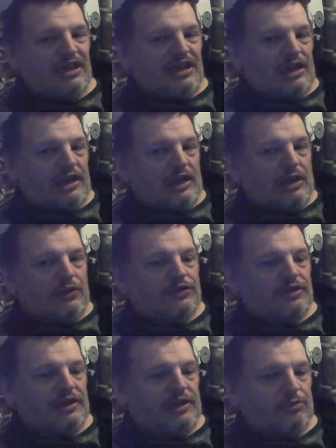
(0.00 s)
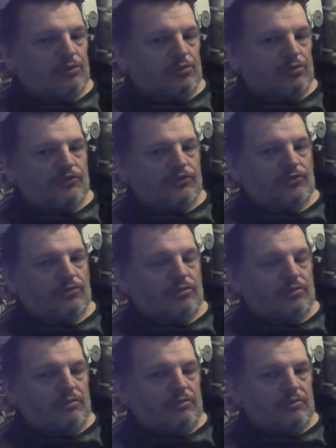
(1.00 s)
lowered the animals
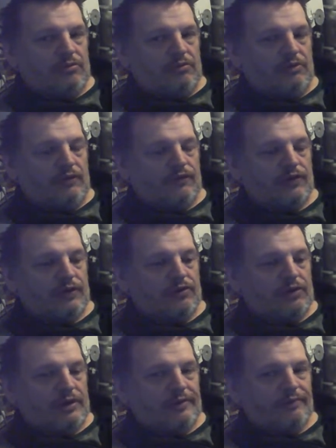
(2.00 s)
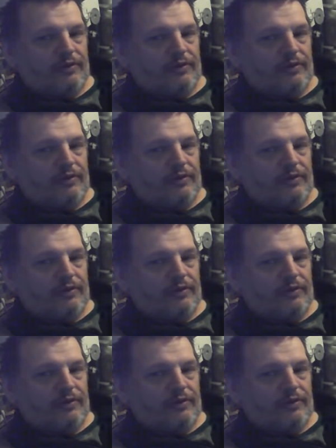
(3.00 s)
or if they like